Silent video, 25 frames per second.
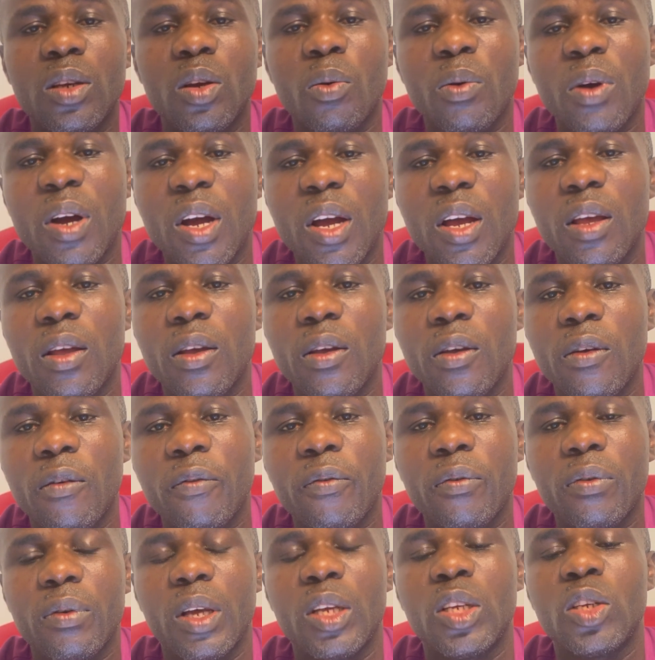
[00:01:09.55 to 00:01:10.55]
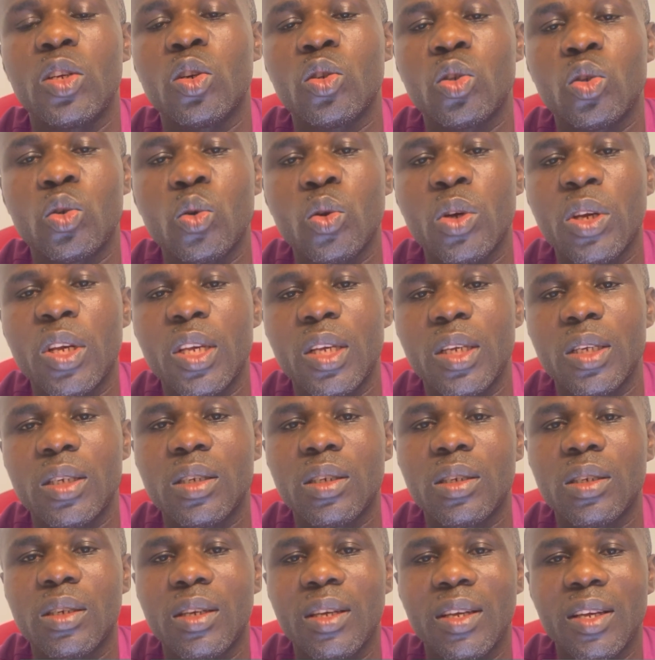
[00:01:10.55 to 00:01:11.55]
your wife, and your 2
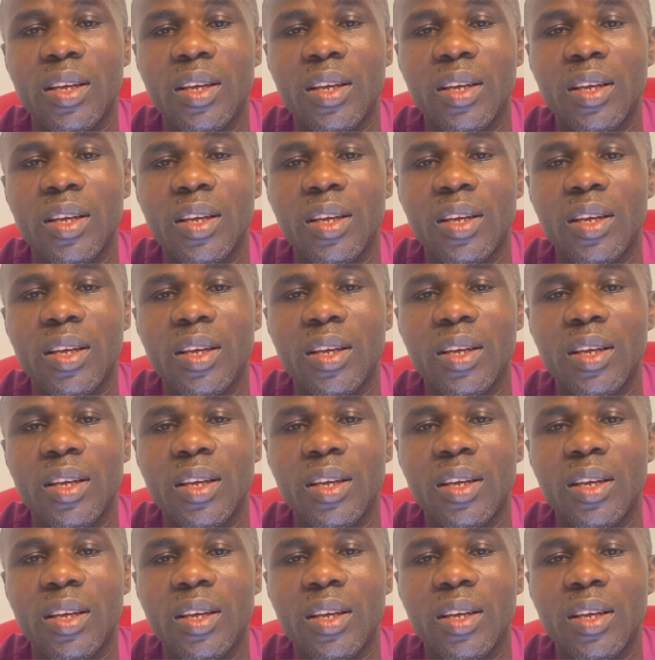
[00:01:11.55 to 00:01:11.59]
kids.